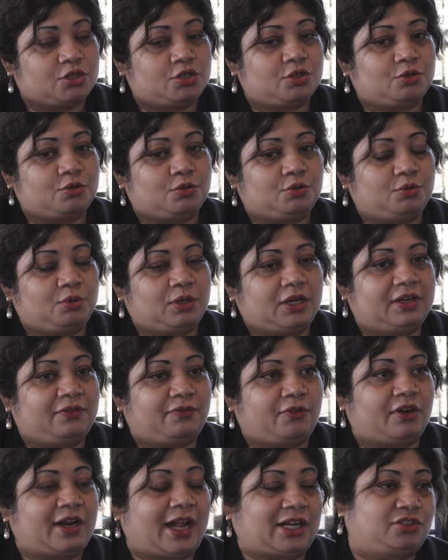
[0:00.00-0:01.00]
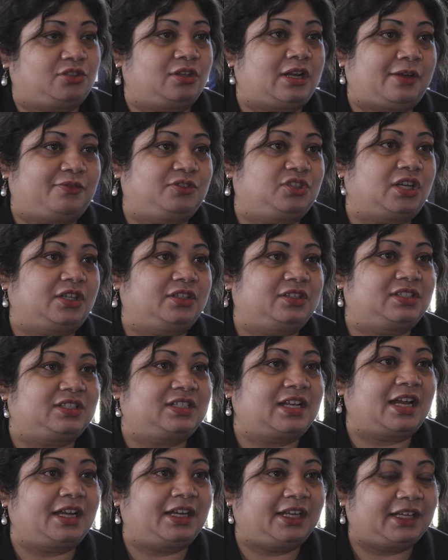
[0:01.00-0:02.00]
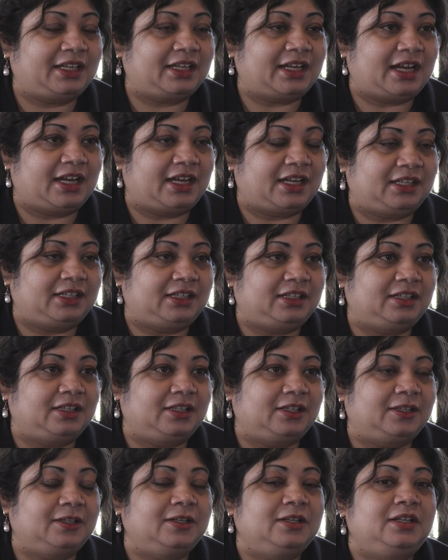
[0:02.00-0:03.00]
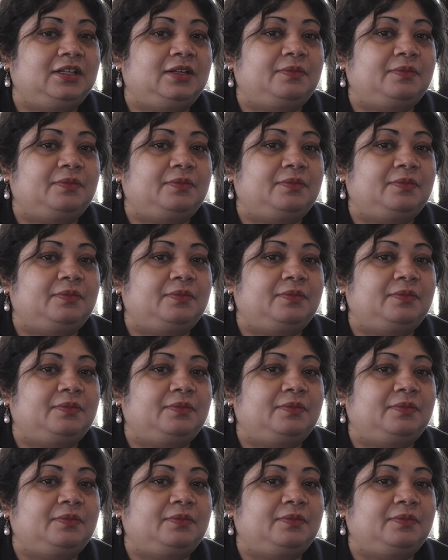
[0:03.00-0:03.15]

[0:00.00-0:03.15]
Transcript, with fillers: uh, for natural language understanding and uh,